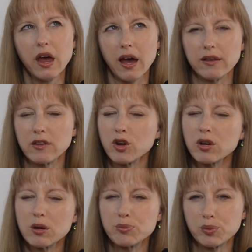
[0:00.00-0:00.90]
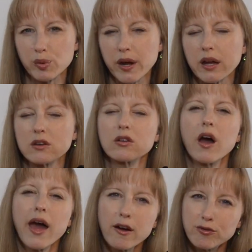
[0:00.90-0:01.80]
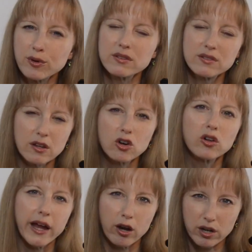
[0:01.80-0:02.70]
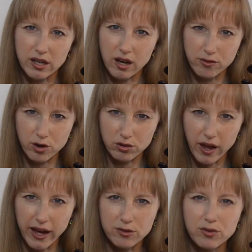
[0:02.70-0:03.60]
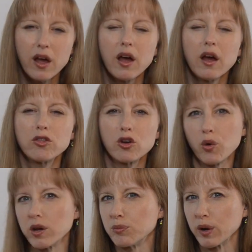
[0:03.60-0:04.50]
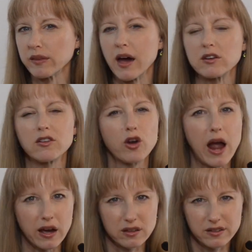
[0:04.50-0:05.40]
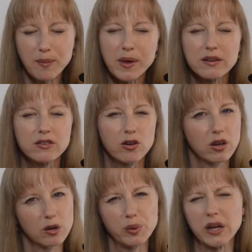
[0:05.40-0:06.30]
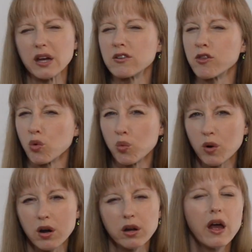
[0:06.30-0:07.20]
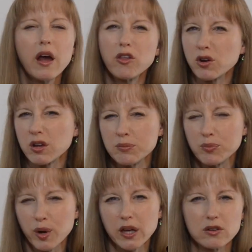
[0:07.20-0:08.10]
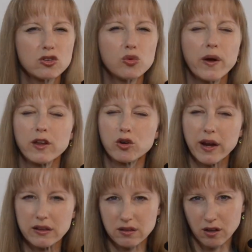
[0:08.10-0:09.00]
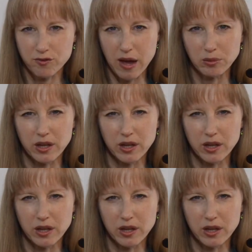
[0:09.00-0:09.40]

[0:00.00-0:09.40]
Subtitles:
and that they're going to bring to every single area of their life. They're going to bring that to their academics, they're going to bring it to their work, they're going to bring it to when they're raising a family